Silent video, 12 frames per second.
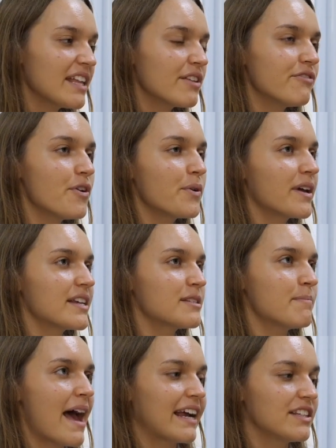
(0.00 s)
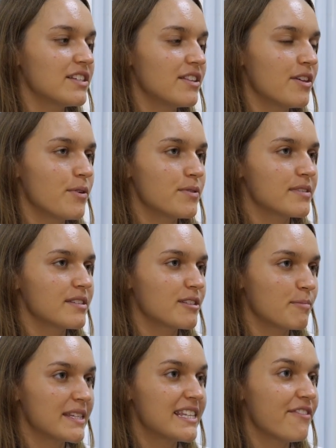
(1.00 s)
the focus back to those
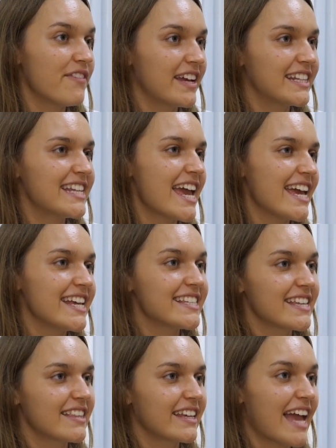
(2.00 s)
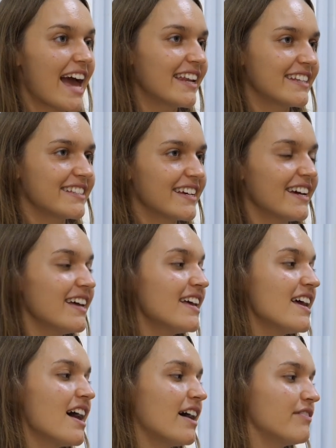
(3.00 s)
specific days in the calendar
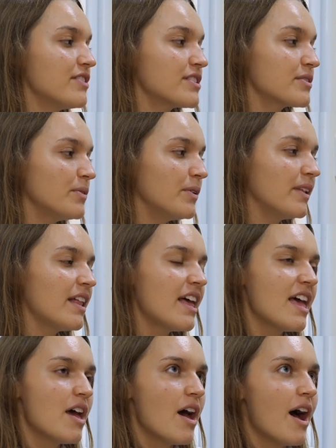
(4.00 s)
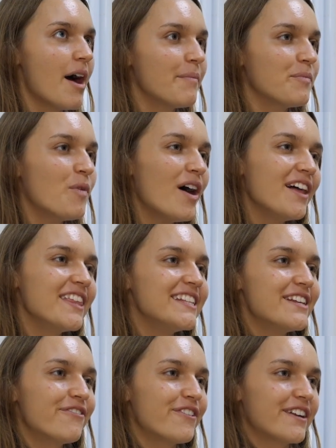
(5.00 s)
of the school, what are the
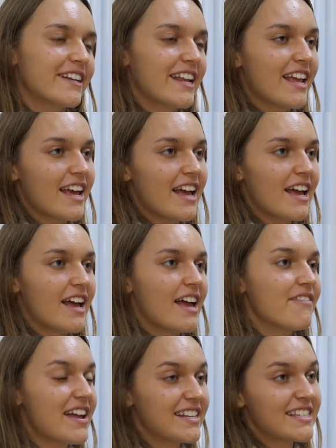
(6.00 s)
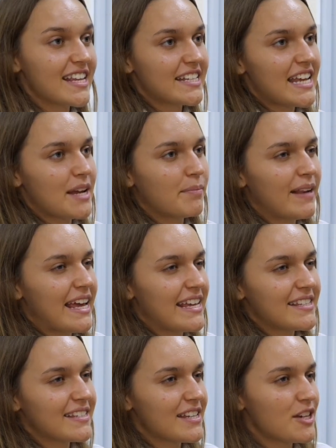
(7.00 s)
different events that take
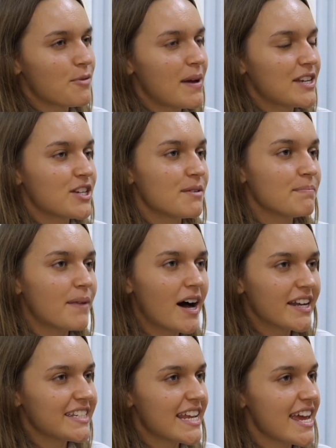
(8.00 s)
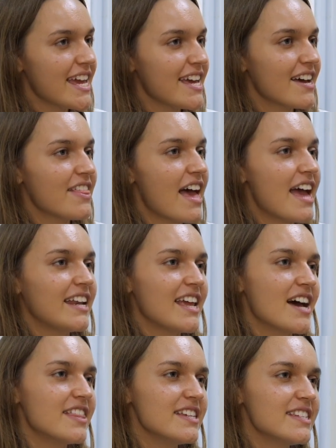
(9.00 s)
place? You mentioned Barn Day. Are there any
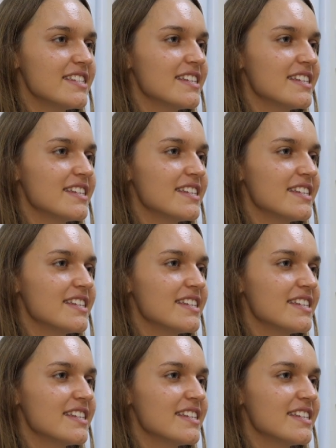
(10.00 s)
others?